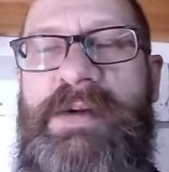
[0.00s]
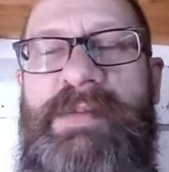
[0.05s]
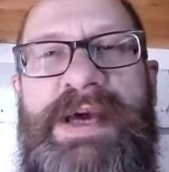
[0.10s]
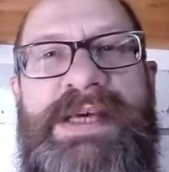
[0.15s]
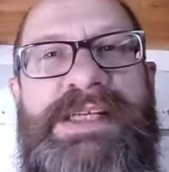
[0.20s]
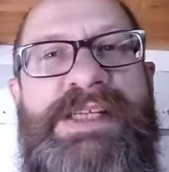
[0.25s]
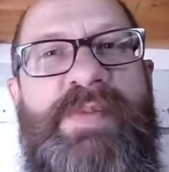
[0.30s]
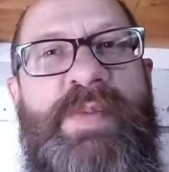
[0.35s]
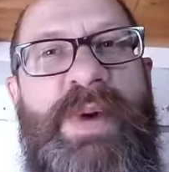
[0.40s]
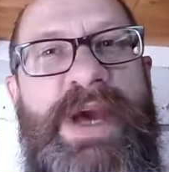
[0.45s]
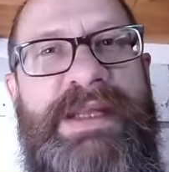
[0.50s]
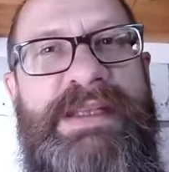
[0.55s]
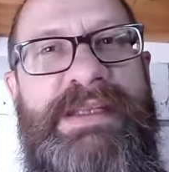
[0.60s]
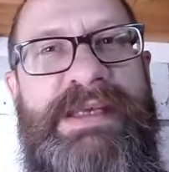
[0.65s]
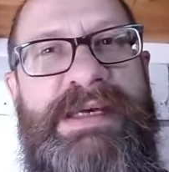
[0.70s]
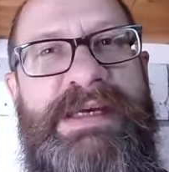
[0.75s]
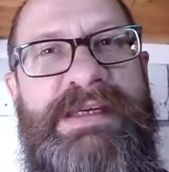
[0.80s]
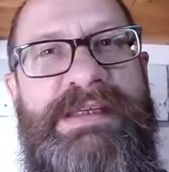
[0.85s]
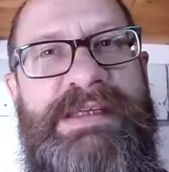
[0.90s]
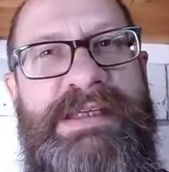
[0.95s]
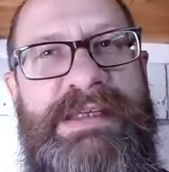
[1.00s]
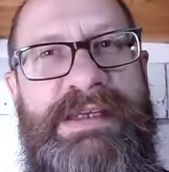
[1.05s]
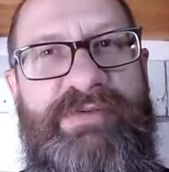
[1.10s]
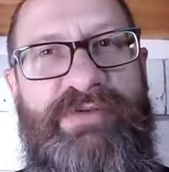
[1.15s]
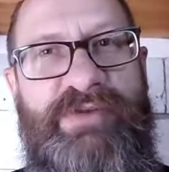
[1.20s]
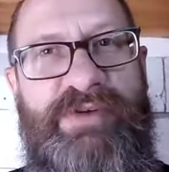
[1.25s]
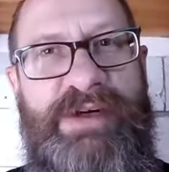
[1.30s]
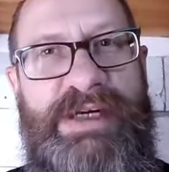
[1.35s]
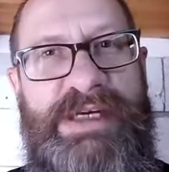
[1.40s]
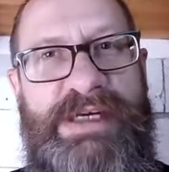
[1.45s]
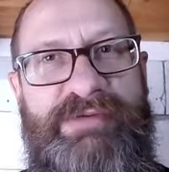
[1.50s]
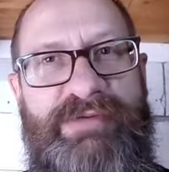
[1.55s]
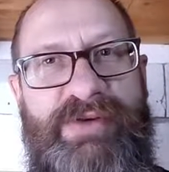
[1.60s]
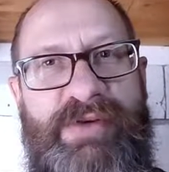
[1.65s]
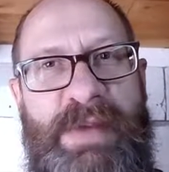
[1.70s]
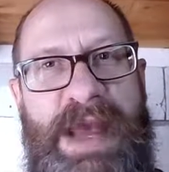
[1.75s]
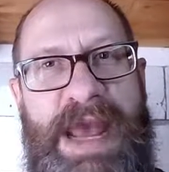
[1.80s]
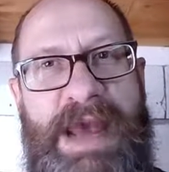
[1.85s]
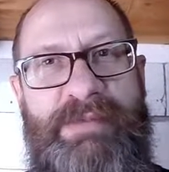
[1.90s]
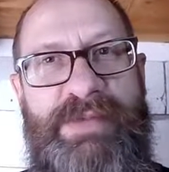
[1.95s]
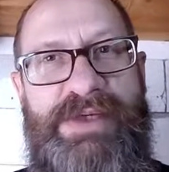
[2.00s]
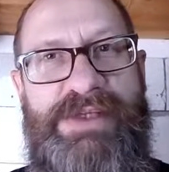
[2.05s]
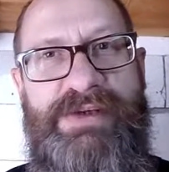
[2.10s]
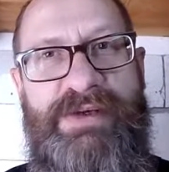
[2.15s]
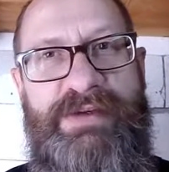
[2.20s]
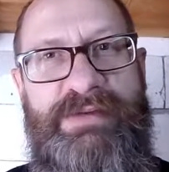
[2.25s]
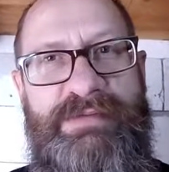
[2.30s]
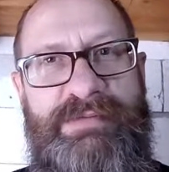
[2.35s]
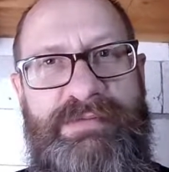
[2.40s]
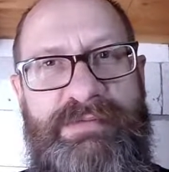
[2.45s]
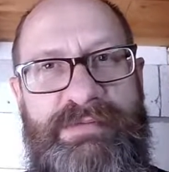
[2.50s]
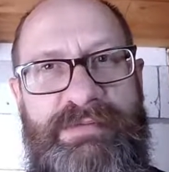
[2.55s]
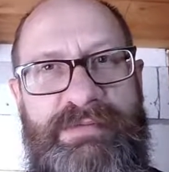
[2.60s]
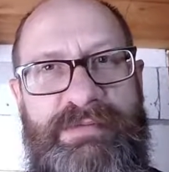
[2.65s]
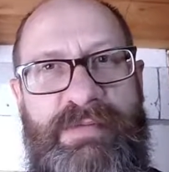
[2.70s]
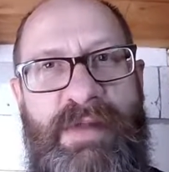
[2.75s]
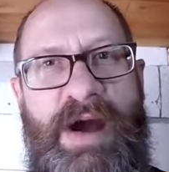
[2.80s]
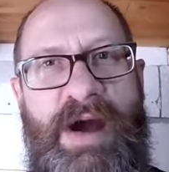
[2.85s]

I'm expecting a delivery from Amazon.